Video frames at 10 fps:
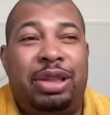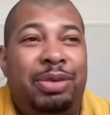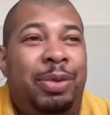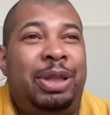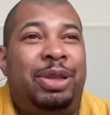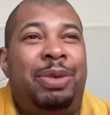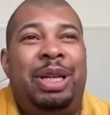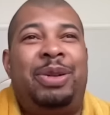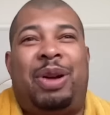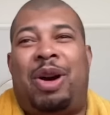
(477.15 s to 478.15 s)
What do
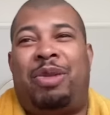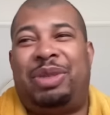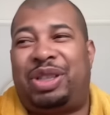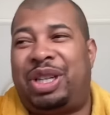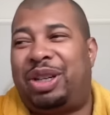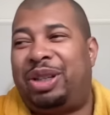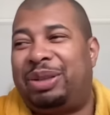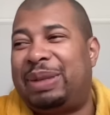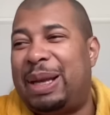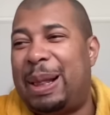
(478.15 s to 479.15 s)
you call
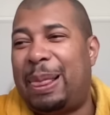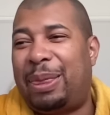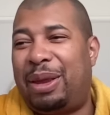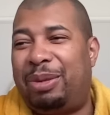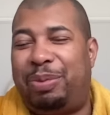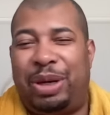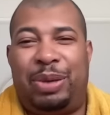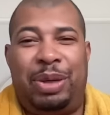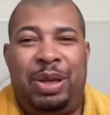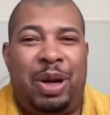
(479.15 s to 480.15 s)
Michelle a bridge?
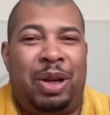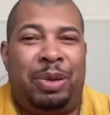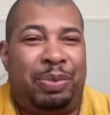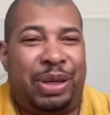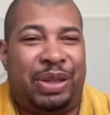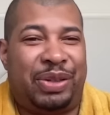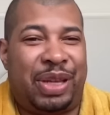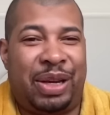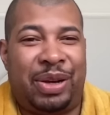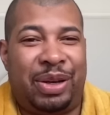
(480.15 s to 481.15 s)
What do you call a bridge
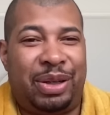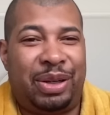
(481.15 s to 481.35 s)
singer?